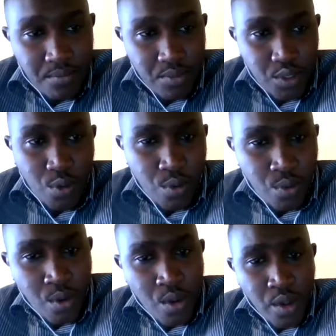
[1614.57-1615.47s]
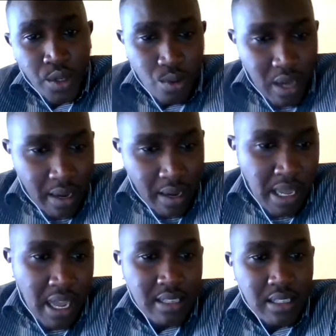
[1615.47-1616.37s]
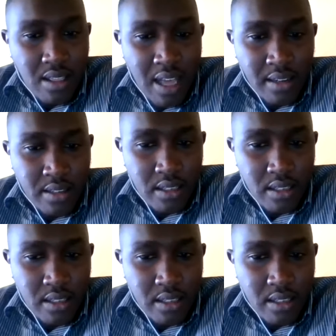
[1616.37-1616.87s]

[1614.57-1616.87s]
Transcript: So you can be asked that